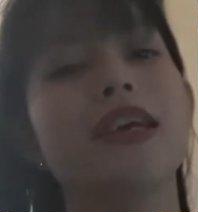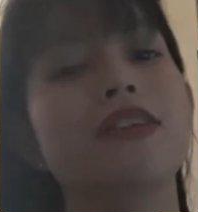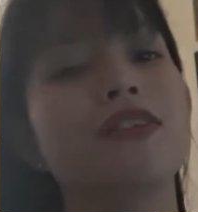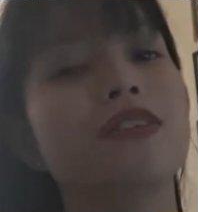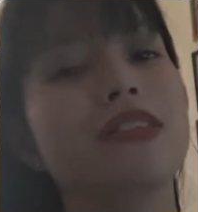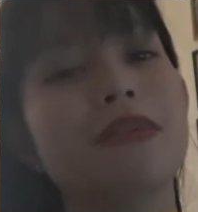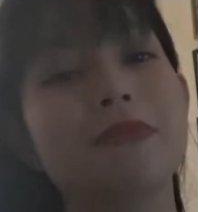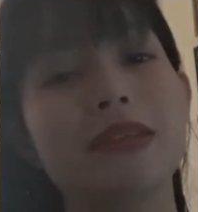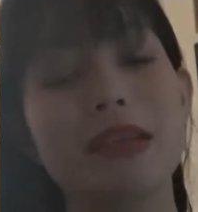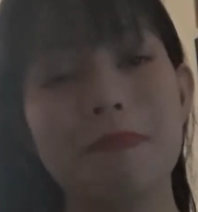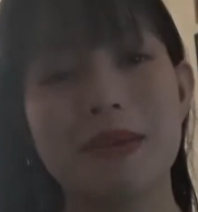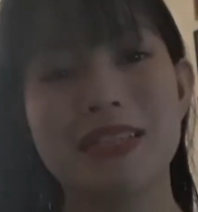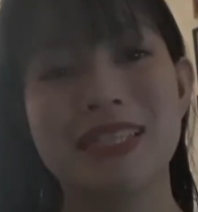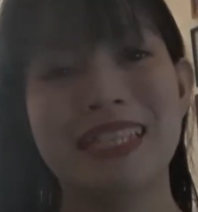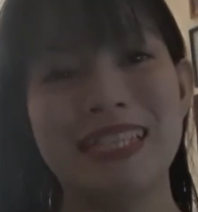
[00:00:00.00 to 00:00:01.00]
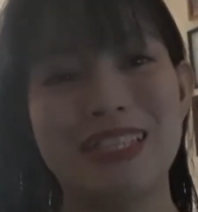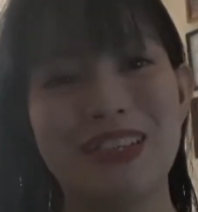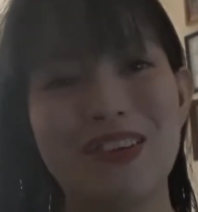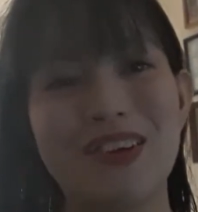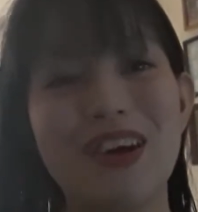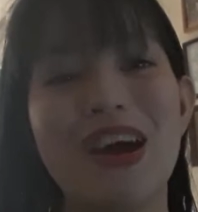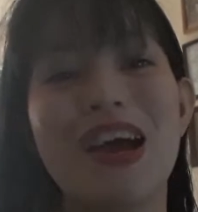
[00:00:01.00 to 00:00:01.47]
ayun na, diba, napansin
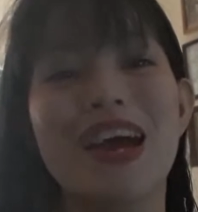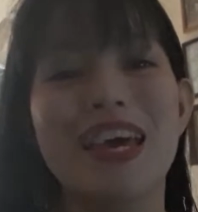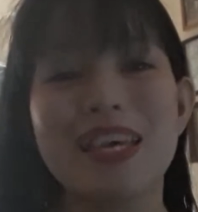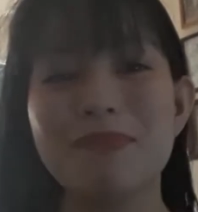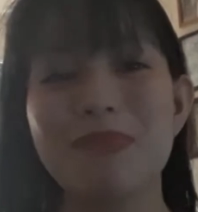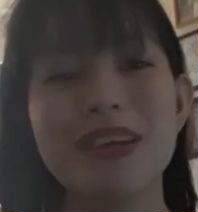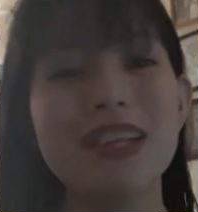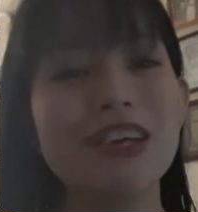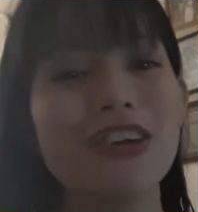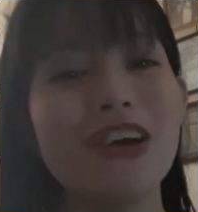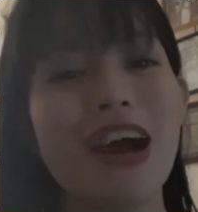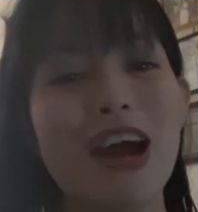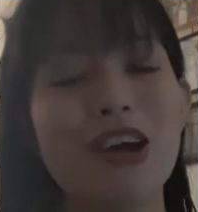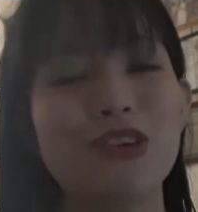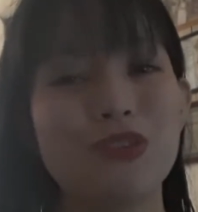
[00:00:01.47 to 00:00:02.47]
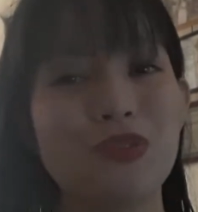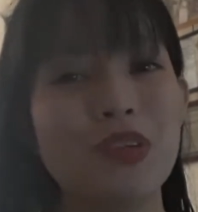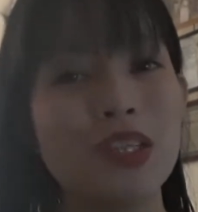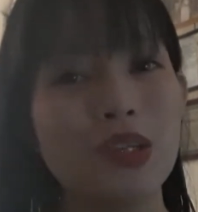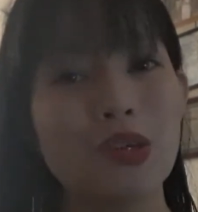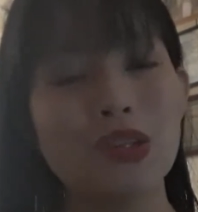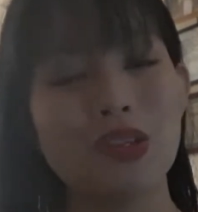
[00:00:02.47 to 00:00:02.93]
nyo, iba na yung
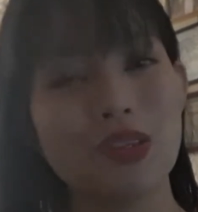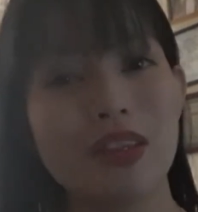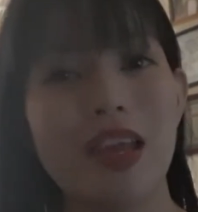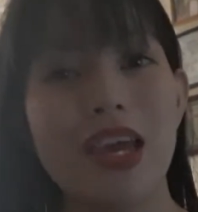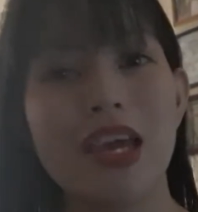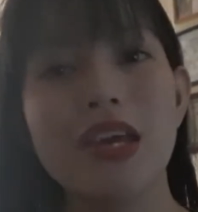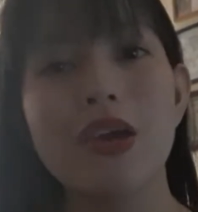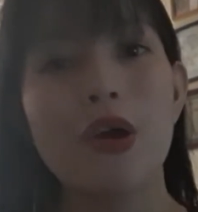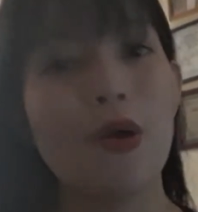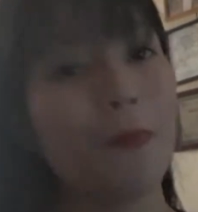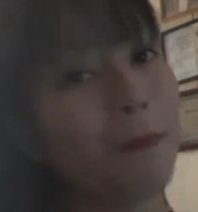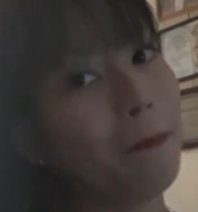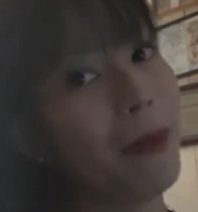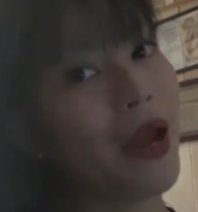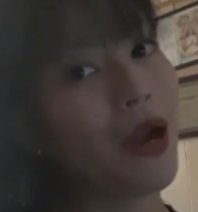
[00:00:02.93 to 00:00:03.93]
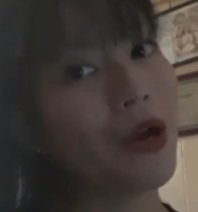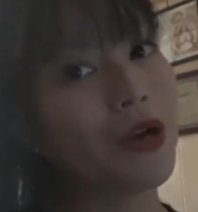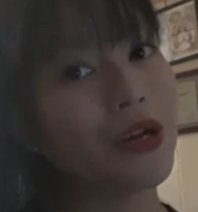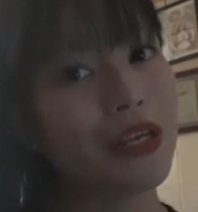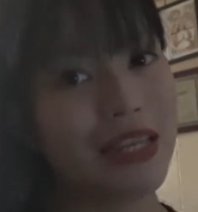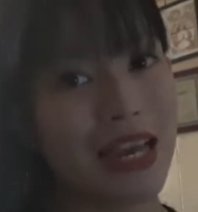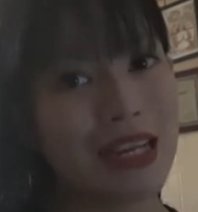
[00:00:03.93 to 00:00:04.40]
outfit ko today
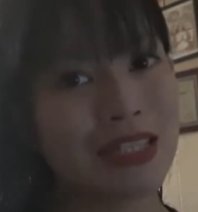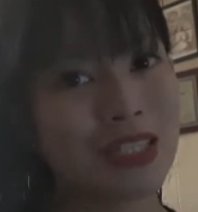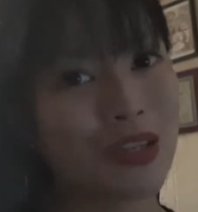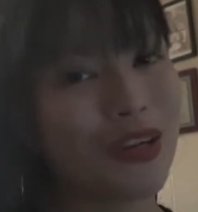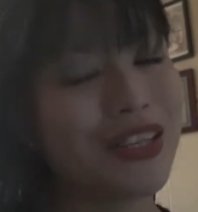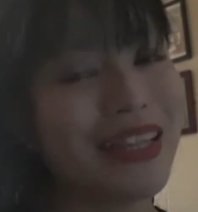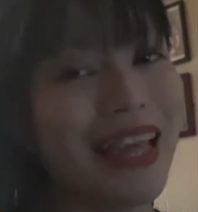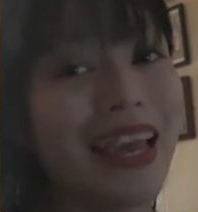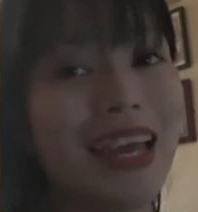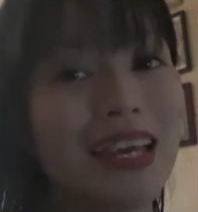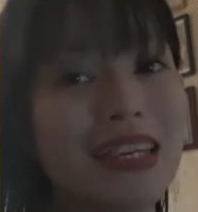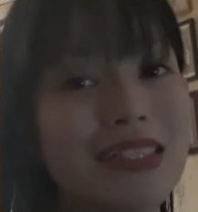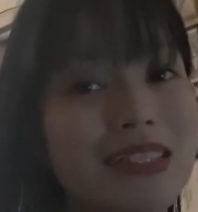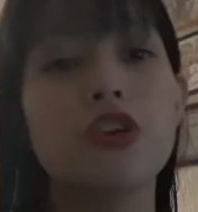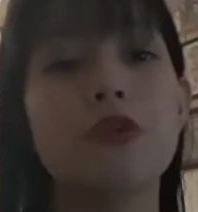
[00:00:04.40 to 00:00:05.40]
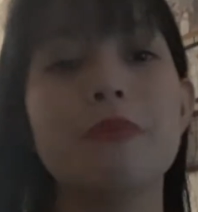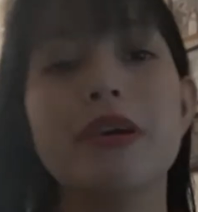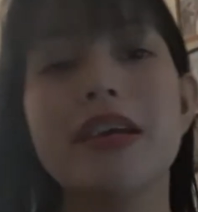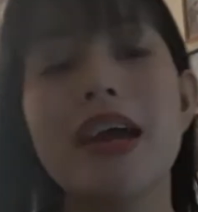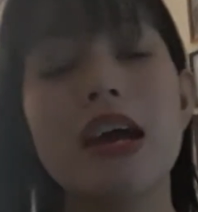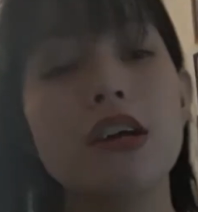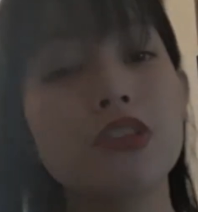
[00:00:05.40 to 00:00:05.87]
compare yesterday. So,
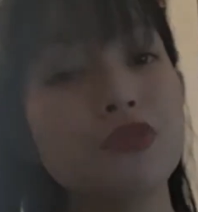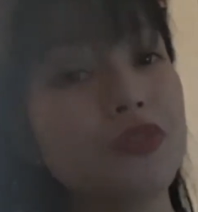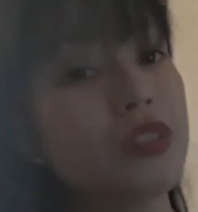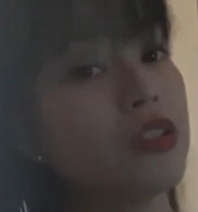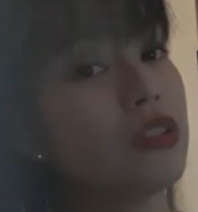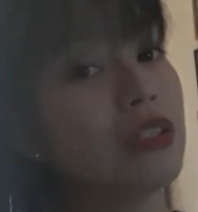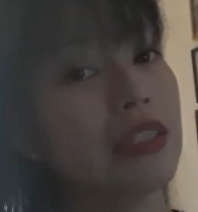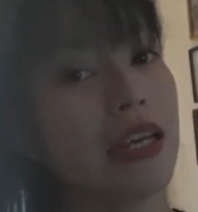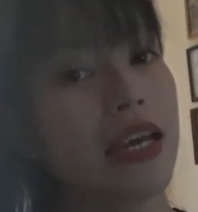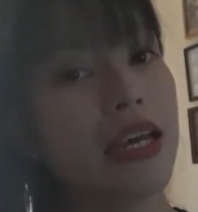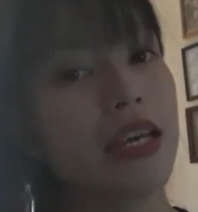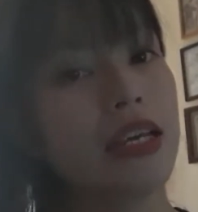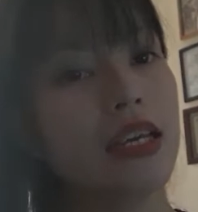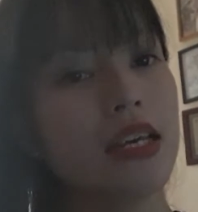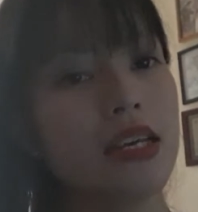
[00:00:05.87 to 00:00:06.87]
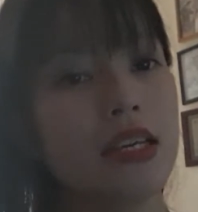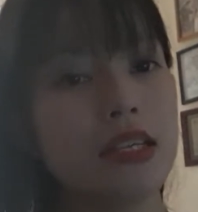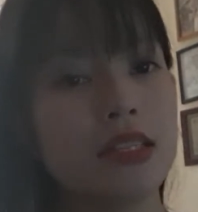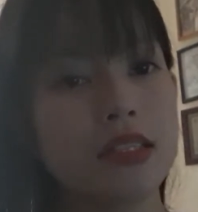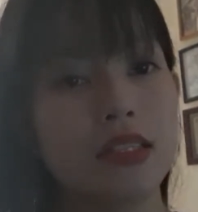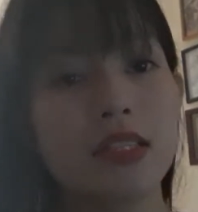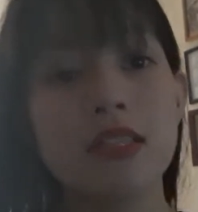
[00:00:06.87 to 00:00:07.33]
my outfit today
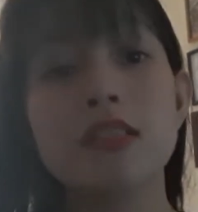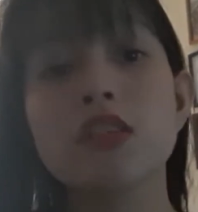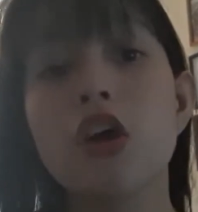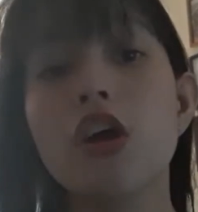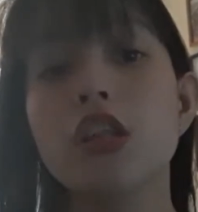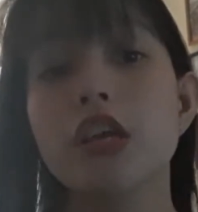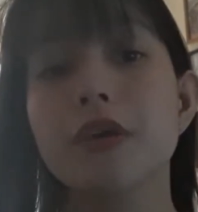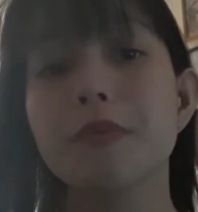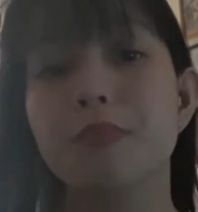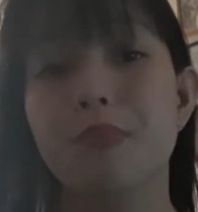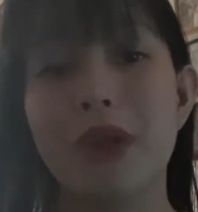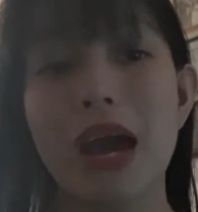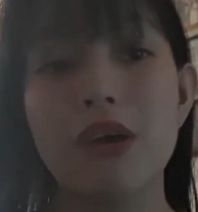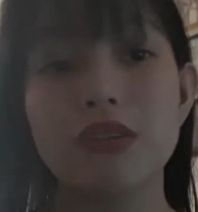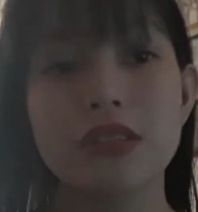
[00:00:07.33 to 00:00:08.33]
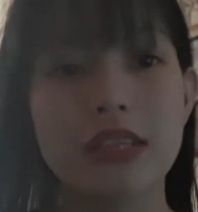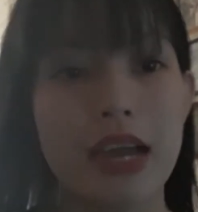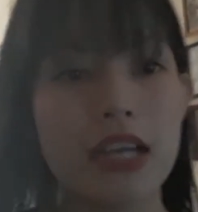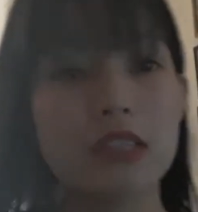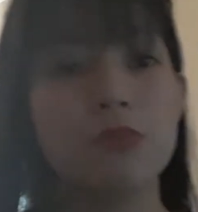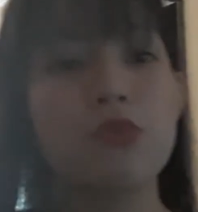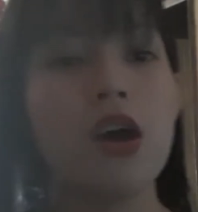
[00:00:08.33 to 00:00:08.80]
is, this is color brown,
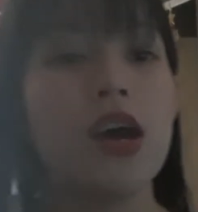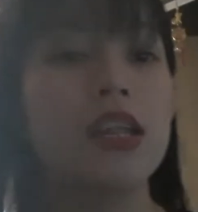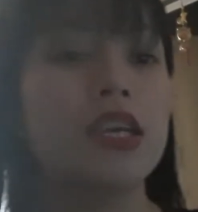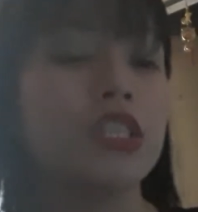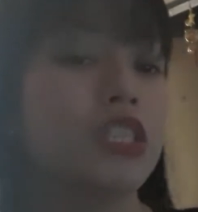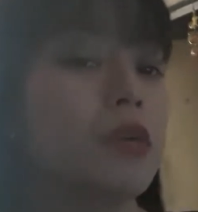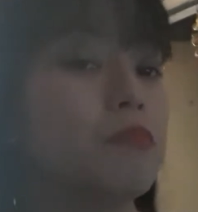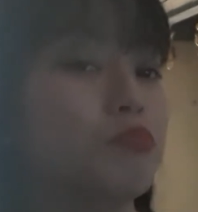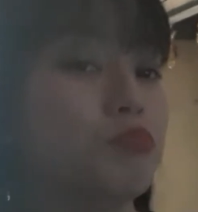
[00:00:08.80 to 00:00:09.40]
guys. Mukha lang siya